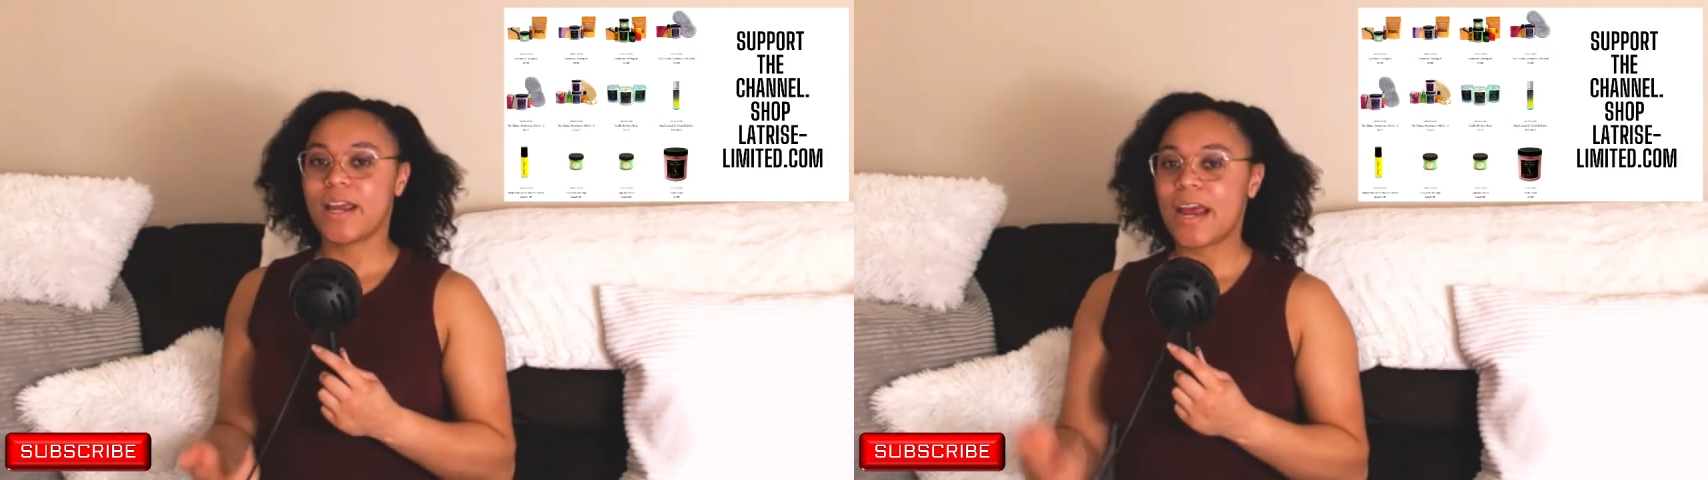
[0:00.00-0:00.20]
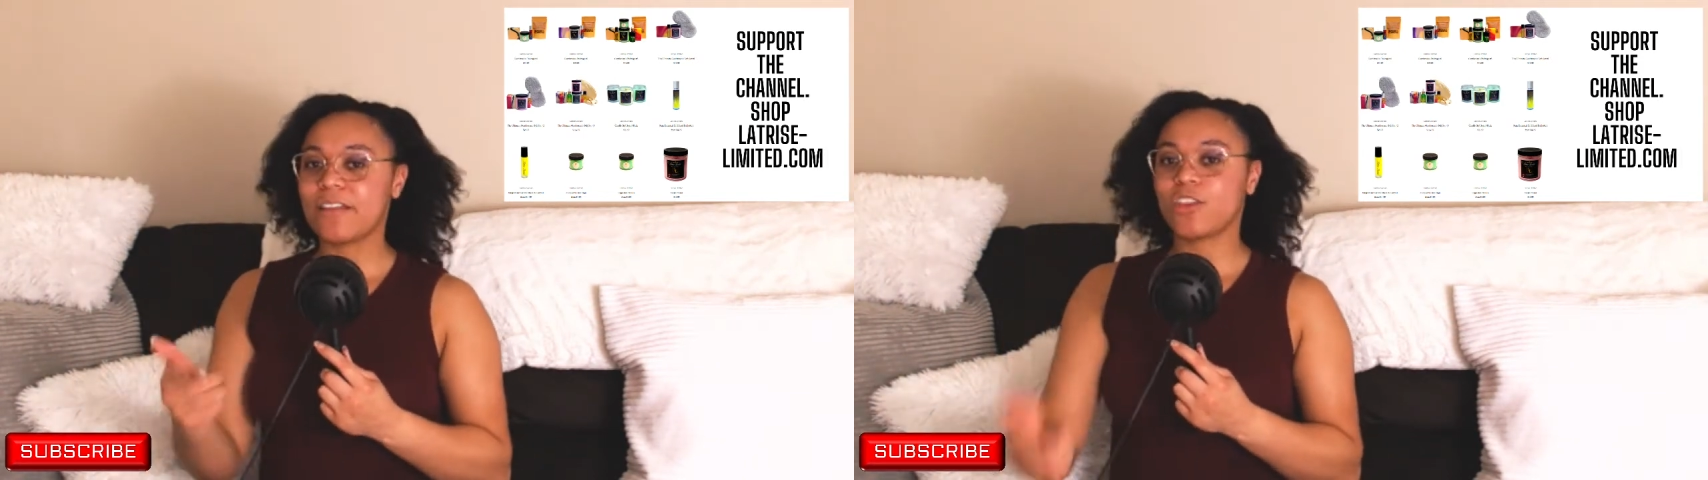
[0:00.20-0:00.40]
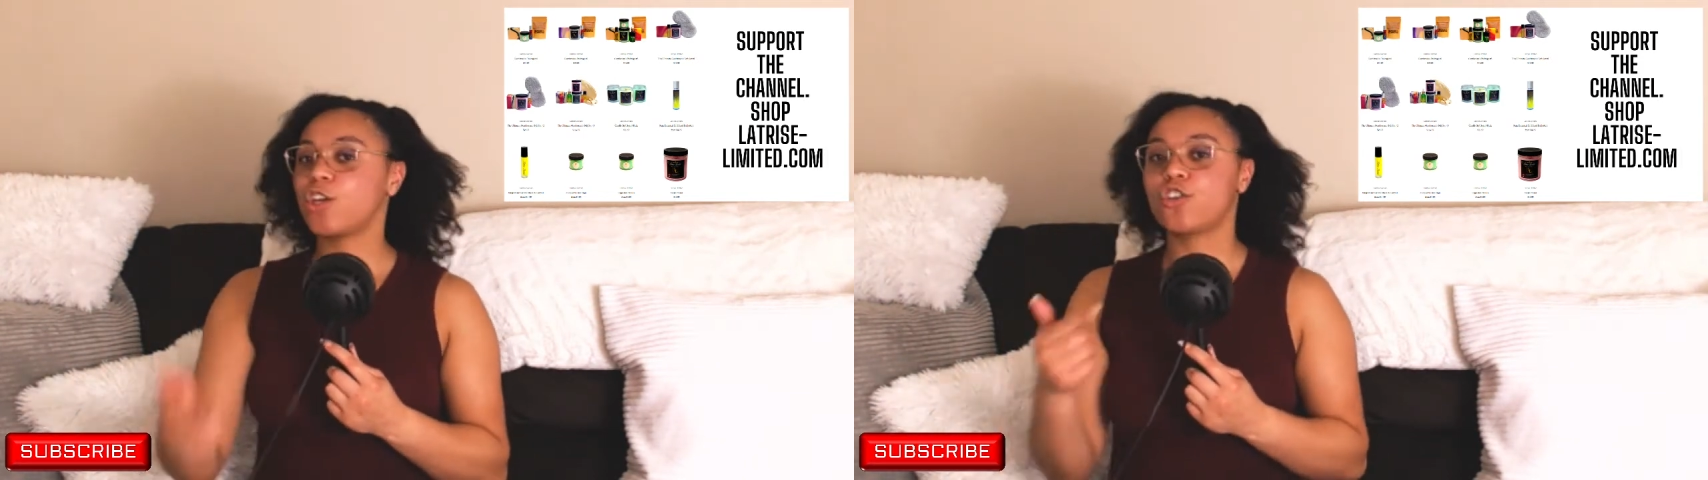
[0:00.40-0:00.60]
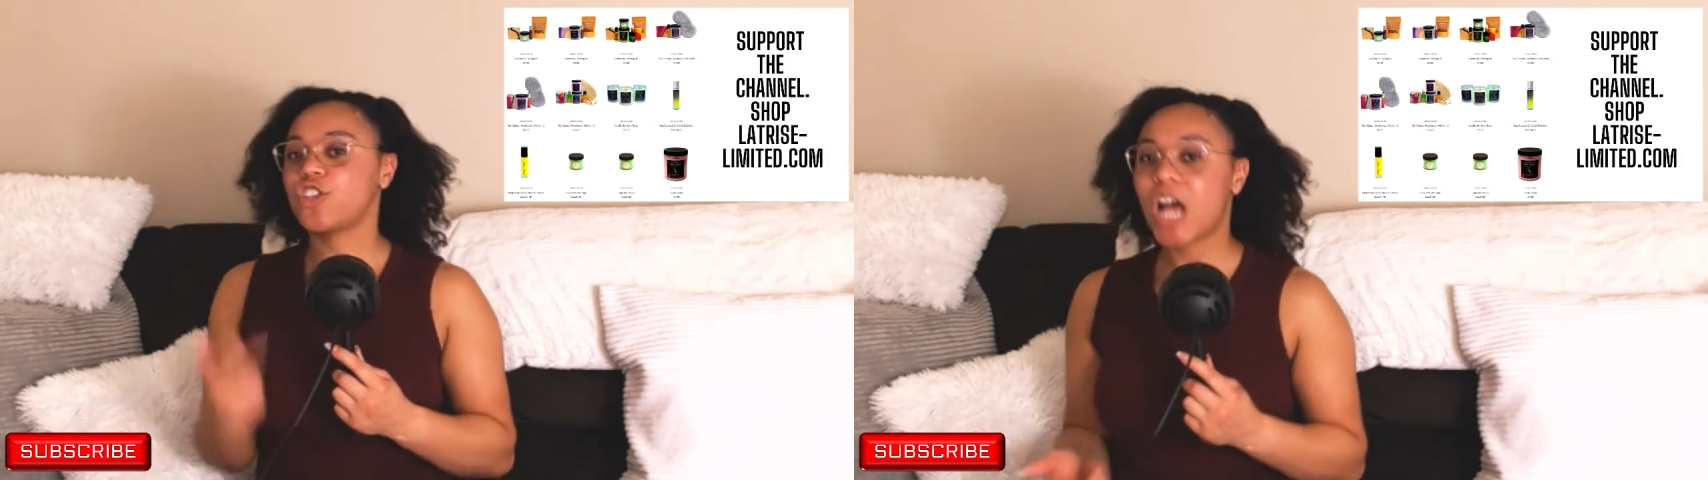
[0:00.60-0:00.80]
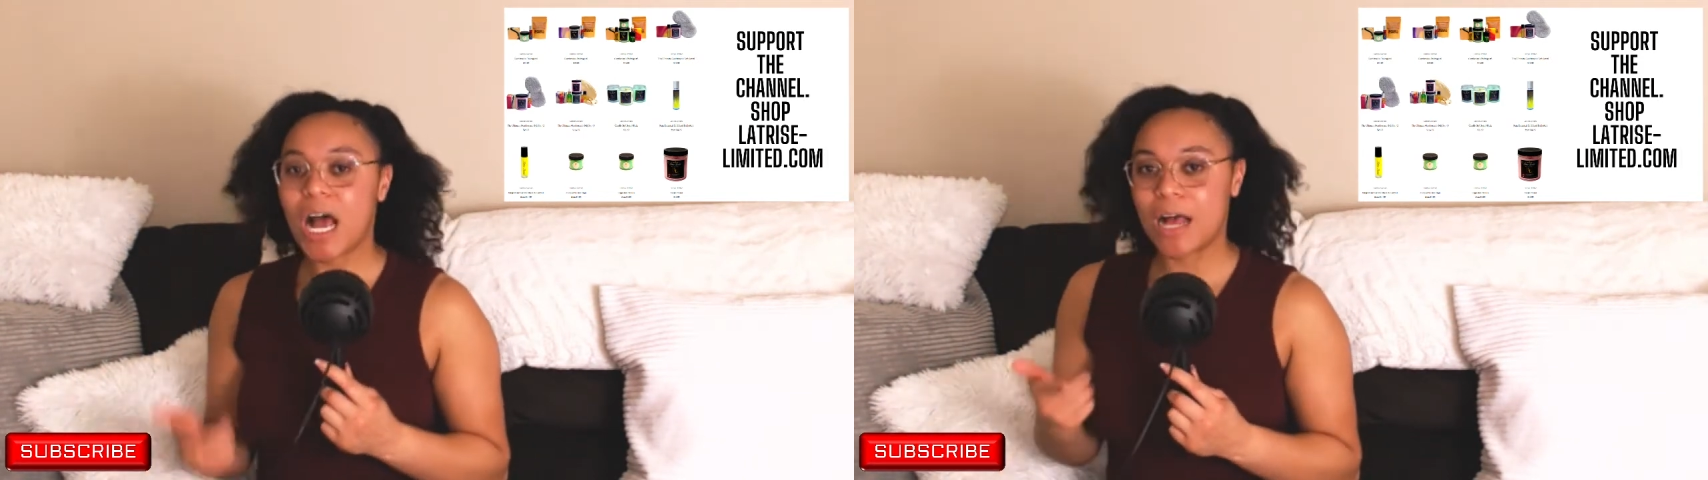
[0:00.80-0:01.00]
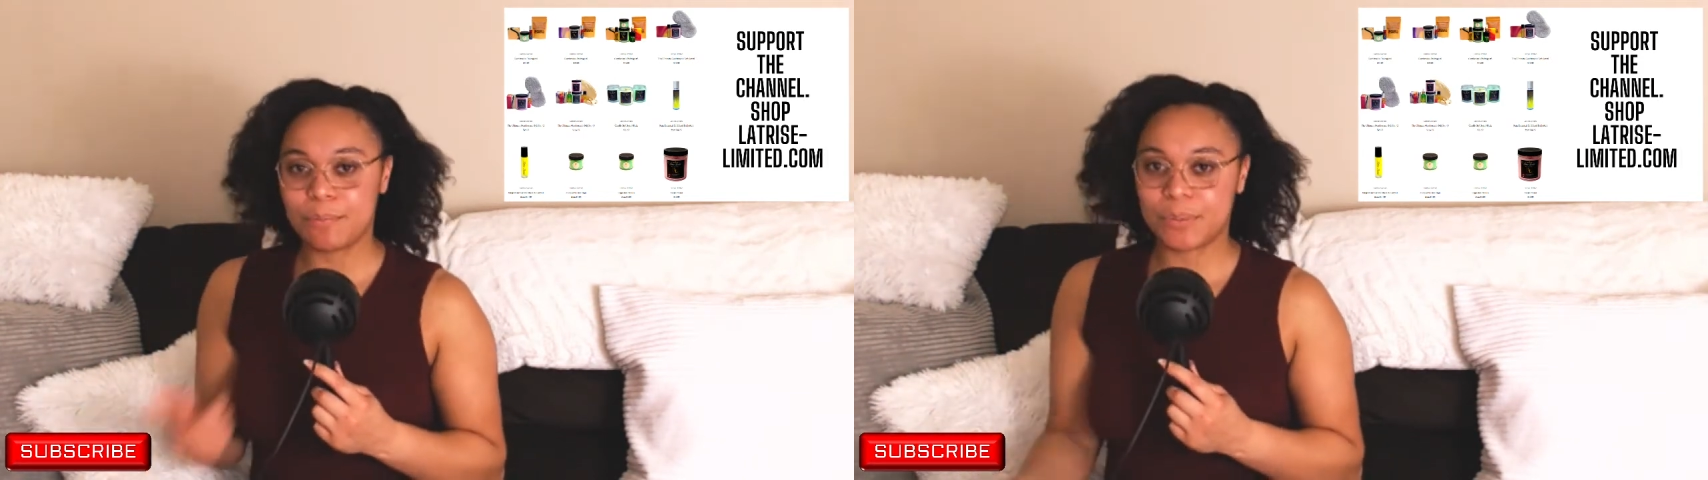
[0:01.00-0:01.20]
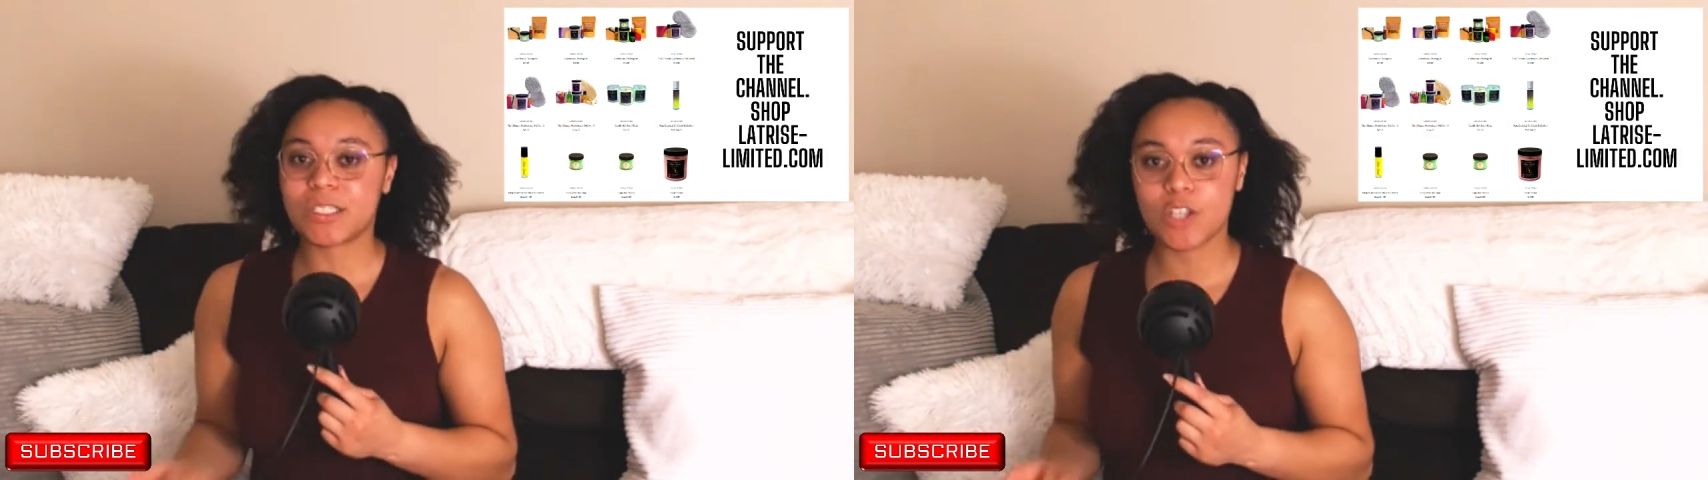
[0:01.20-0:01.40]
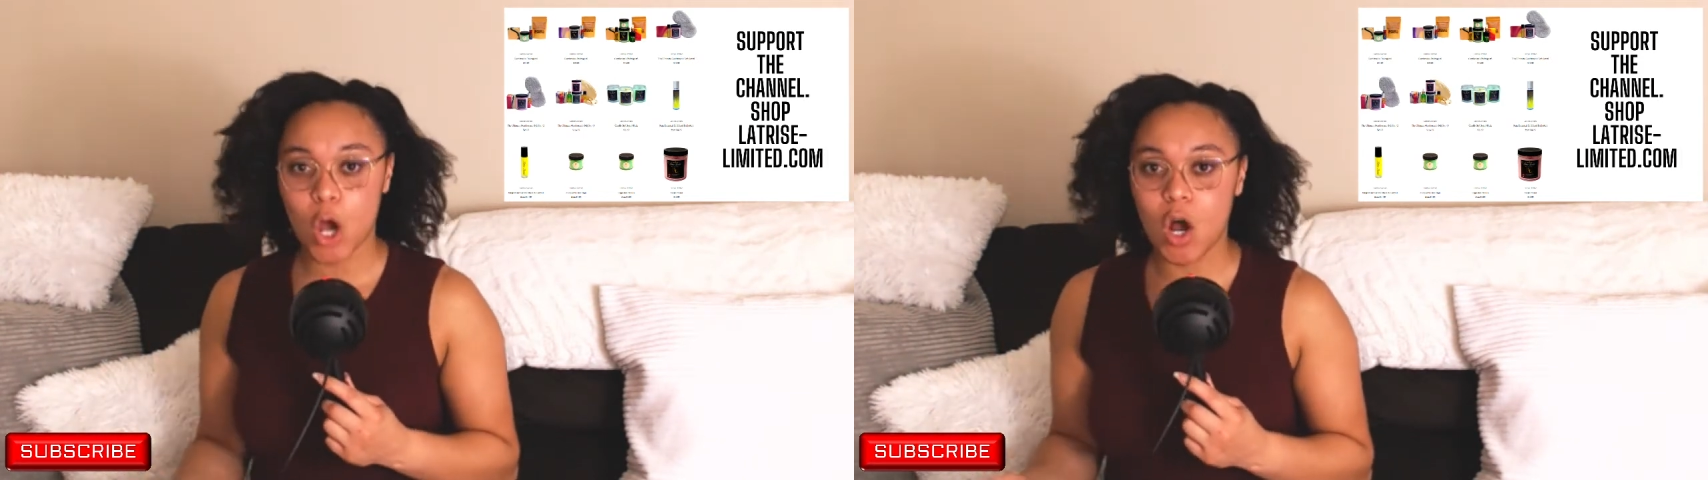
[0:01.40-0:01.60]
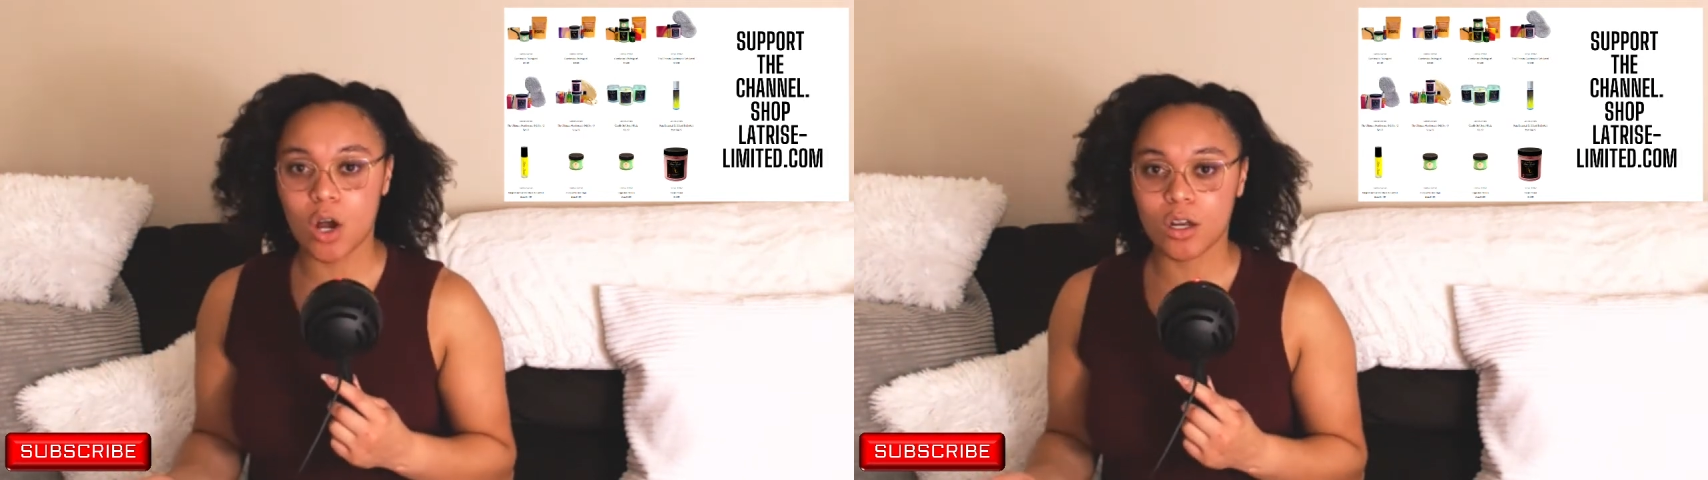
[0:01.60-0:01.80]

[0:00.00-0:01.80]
at their jobs, y'all.